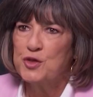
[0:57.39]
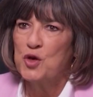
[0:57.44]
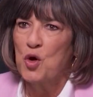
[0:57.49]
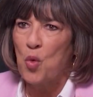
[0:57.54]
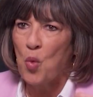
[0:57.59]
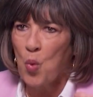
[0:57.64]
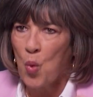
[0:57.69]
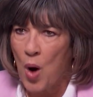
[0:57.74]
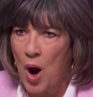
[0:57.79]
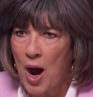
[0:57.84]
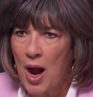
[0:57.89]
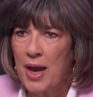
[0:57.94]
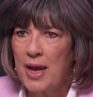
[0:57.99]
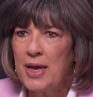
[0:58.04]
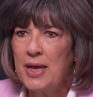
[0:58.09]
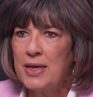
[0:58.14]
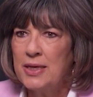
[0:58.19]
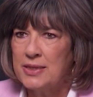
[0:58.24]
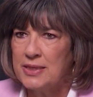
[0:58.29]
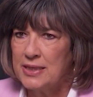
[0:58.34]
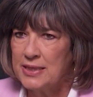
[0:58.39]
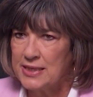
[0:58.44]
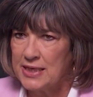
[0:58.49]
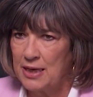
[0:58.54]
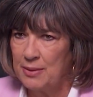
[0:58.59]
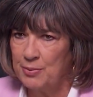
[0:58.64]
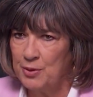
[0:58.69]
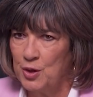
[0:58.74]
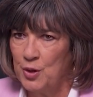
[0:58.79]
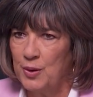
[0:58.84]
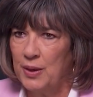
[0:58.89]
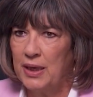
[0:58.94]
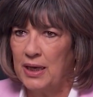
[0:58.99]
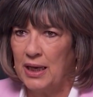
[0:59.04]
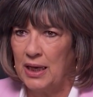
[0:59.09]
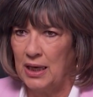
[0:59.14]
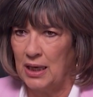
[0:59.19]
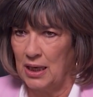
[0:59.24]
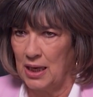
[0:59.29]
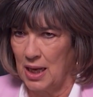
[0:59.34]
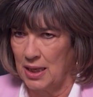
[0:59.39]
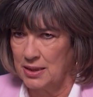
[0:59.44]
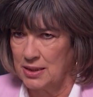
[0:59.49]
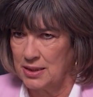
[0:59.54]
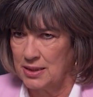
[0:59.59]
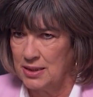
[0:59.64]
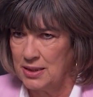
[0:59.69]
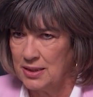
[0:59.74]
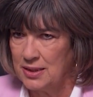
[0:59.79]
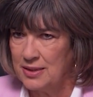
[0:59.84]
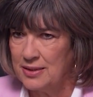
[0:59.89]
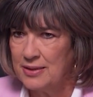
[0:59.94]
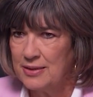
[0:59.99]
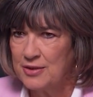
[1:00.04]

So why is it debuting in London?